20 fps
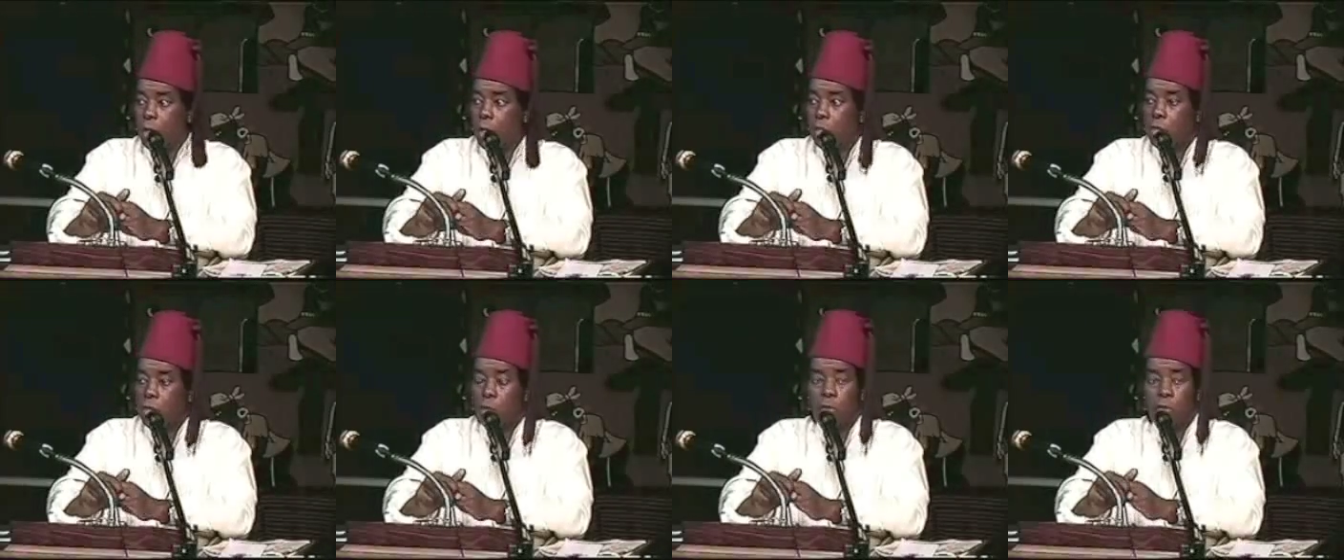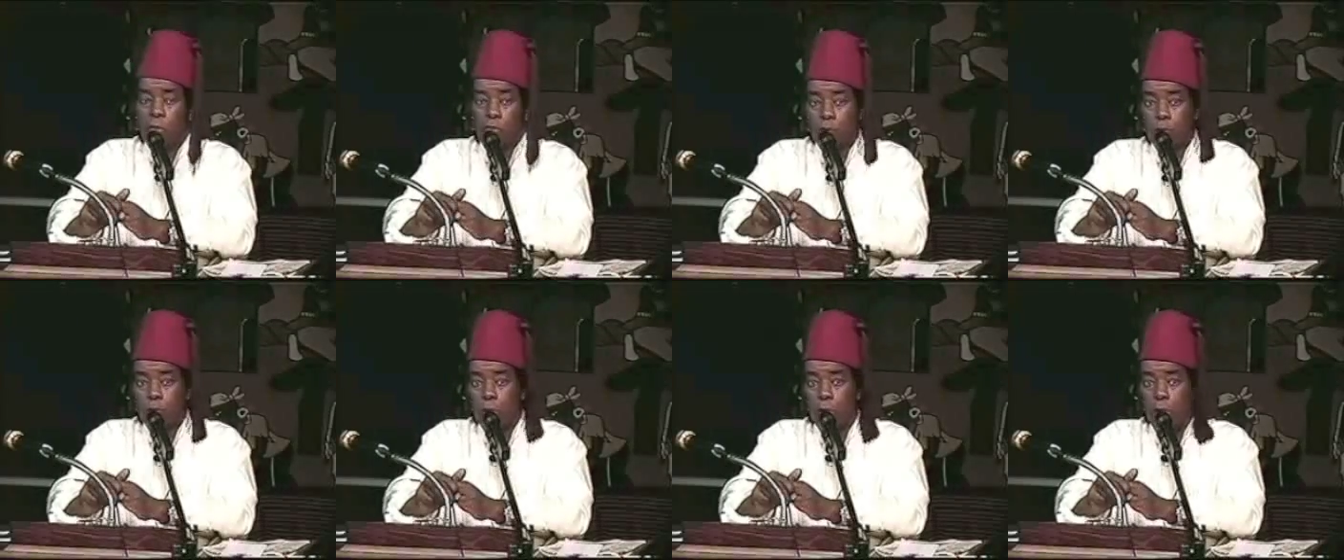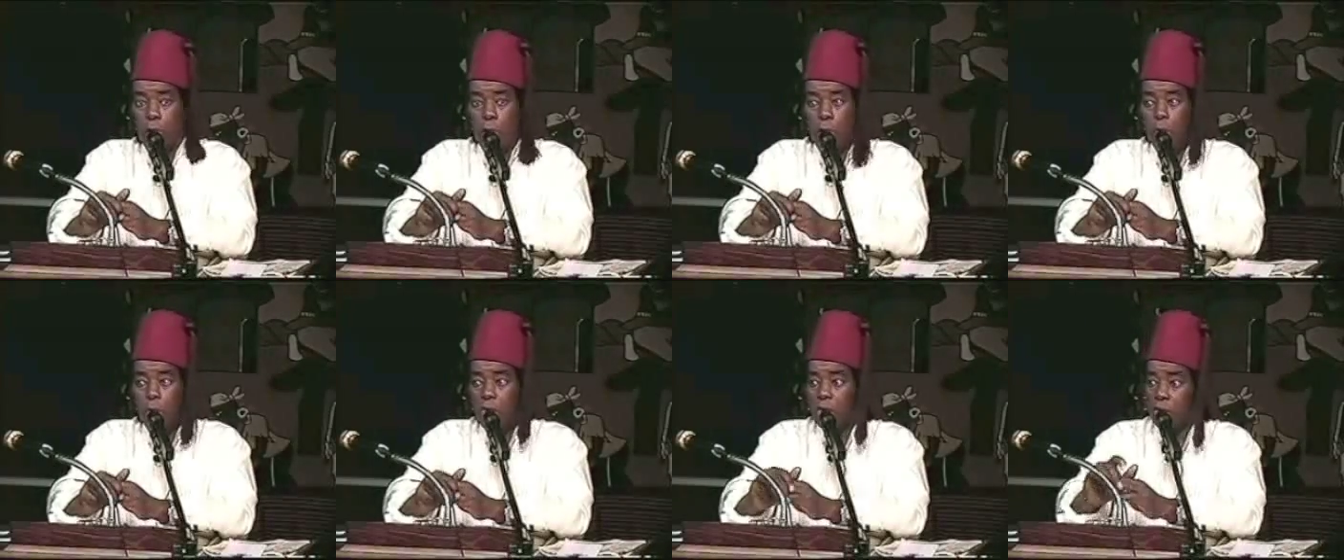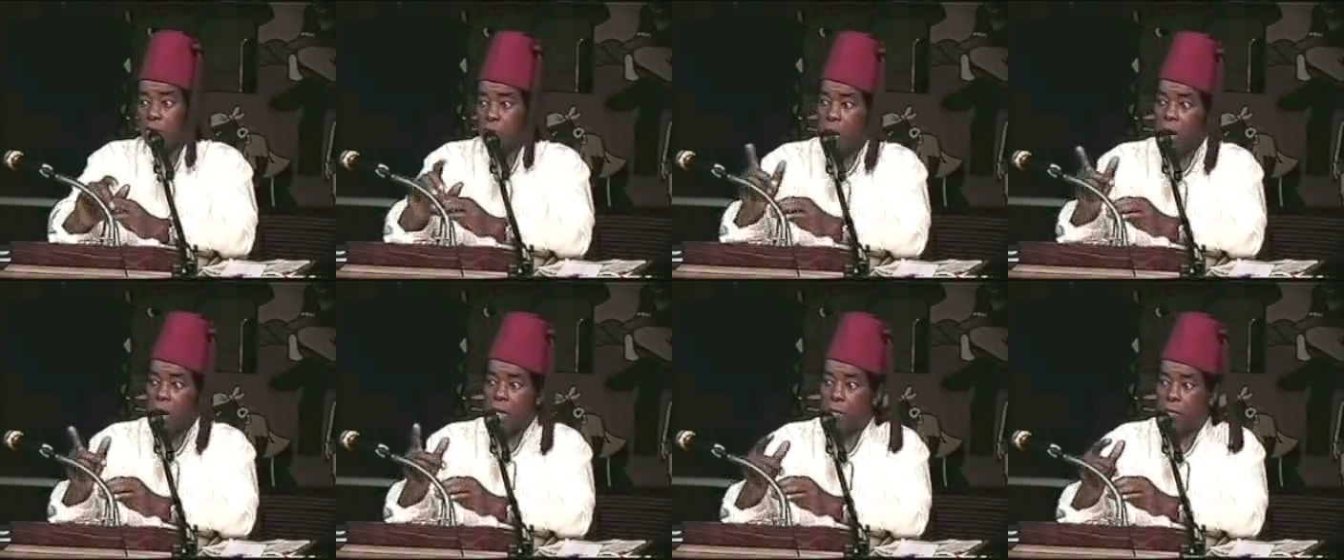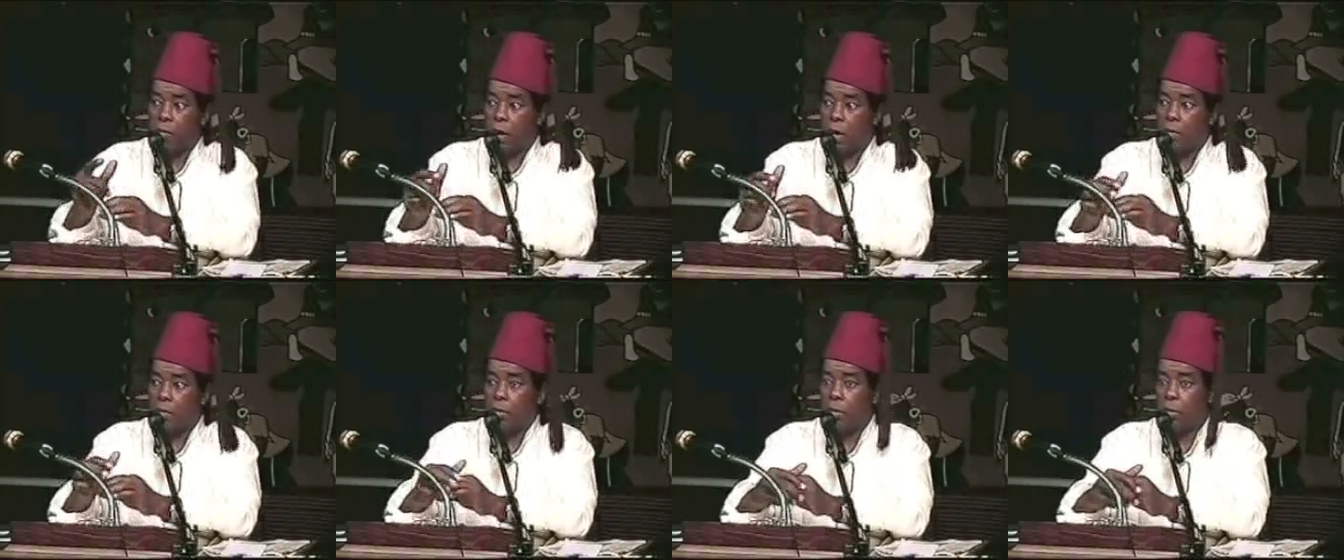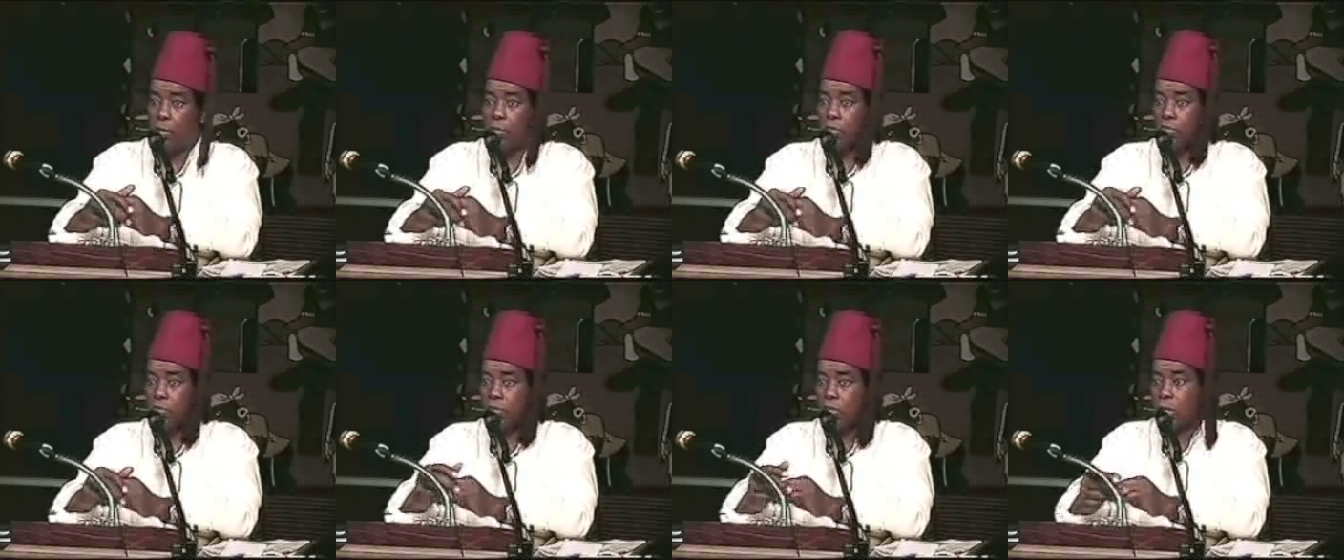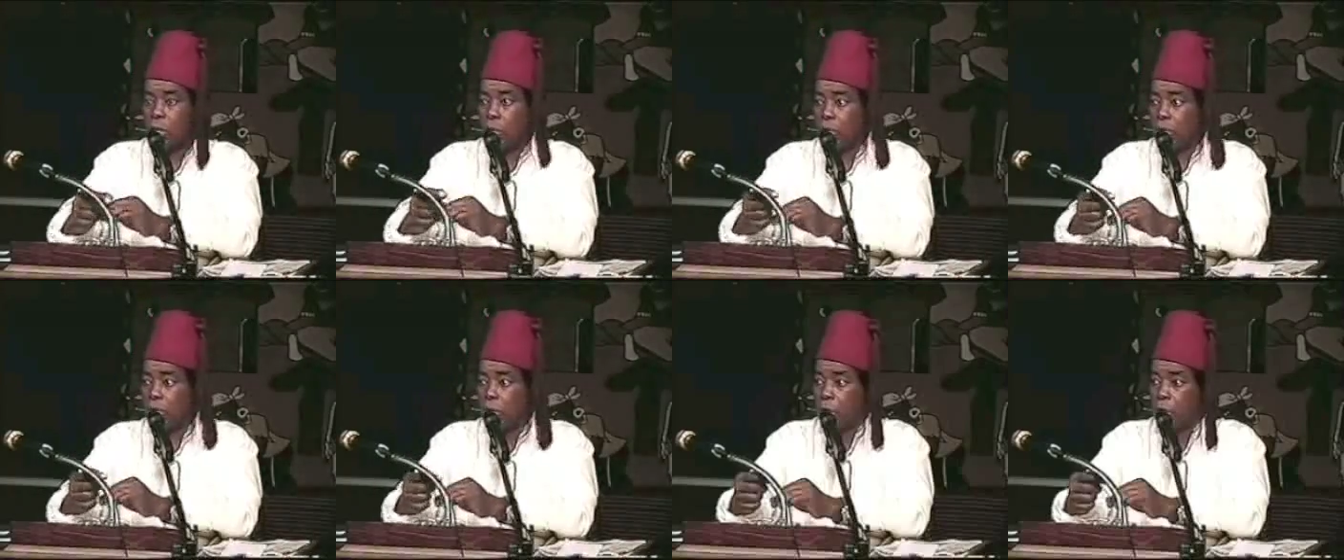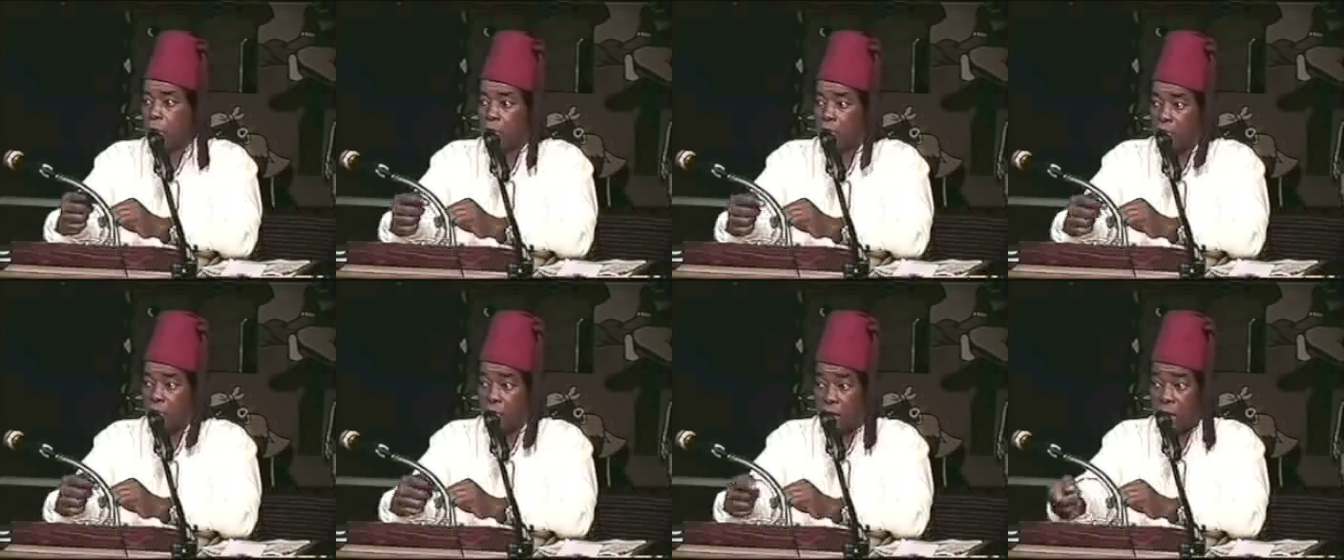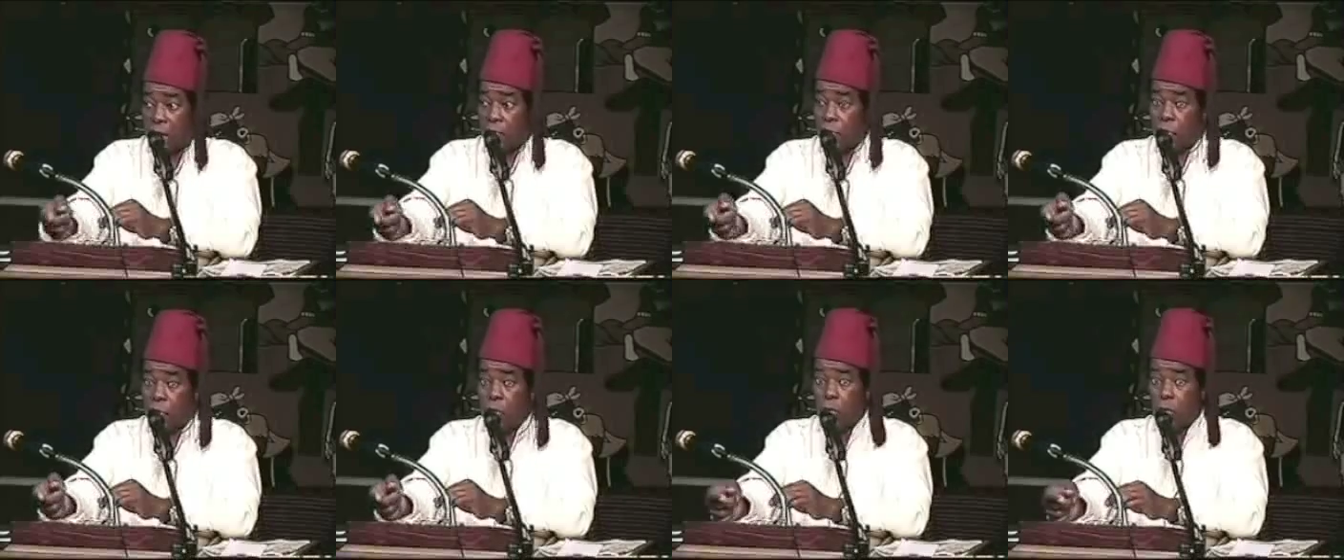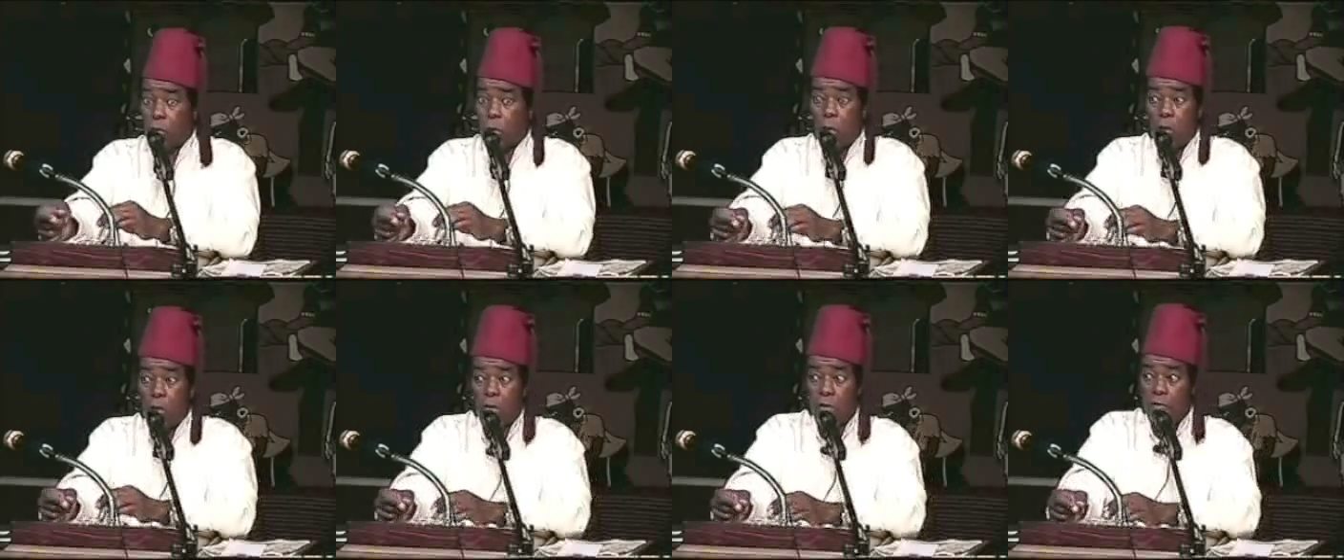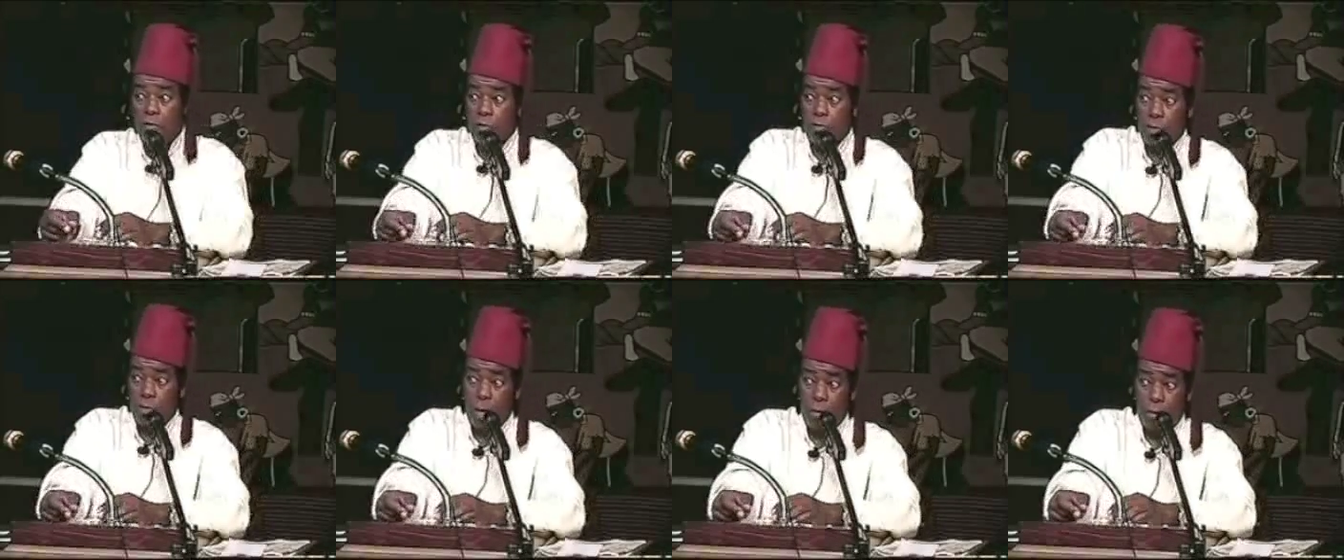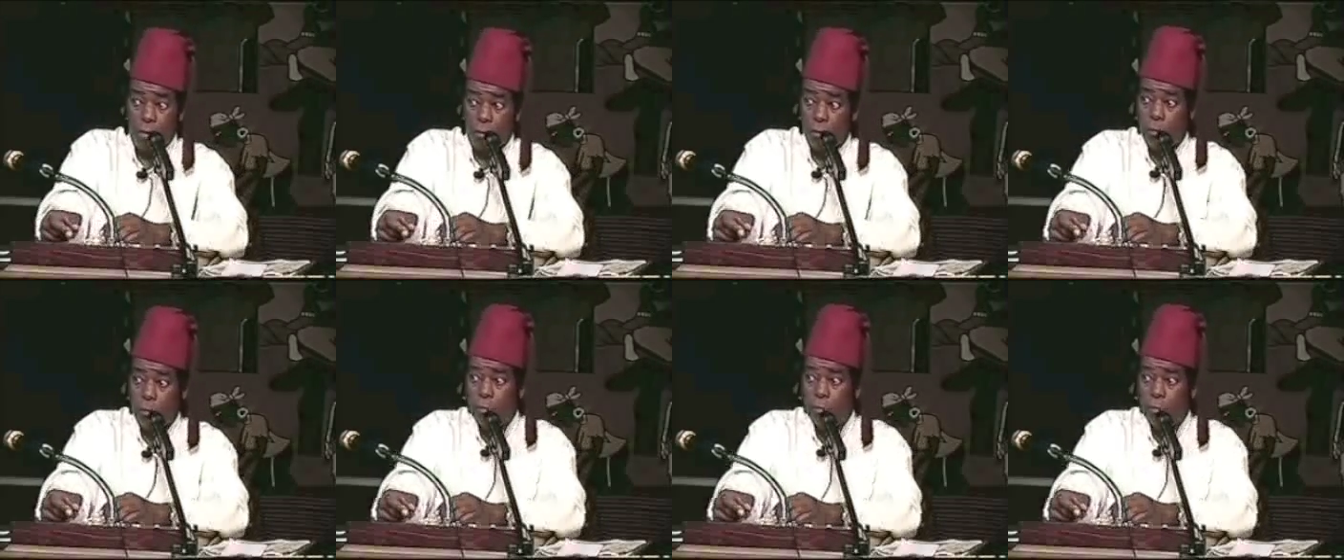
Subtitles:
The only true law that's riding around here to execute law is the sheriff.